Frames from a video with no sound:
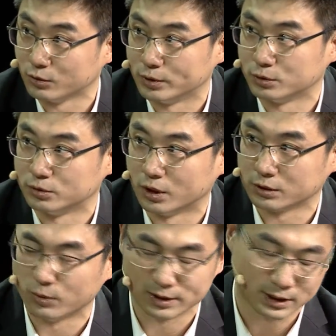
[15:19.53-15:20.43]
We do not
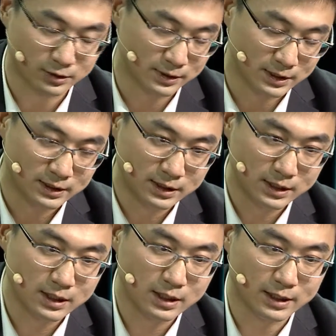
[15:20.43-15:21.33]
want our
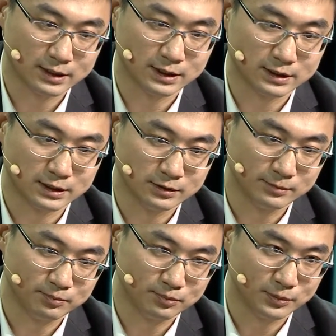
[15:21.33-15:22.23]
air ticketing
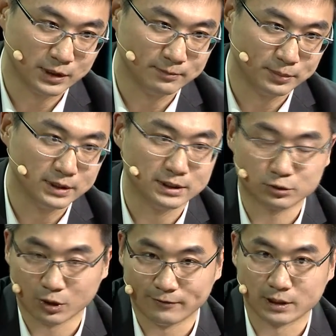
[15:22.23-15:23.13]
business
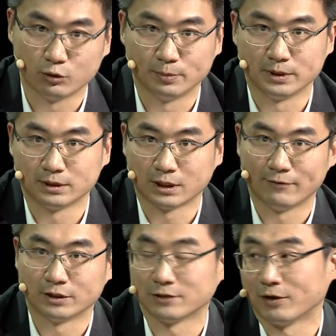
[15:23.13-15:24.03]
traffic will be
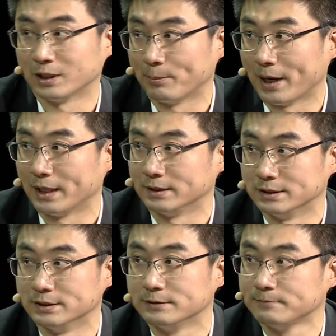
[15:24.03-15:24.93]
diversified by
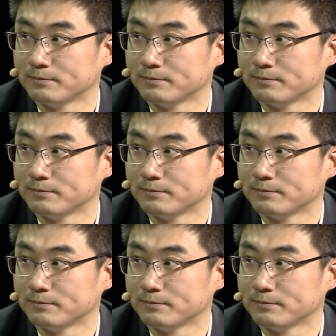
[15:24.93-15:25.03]
the.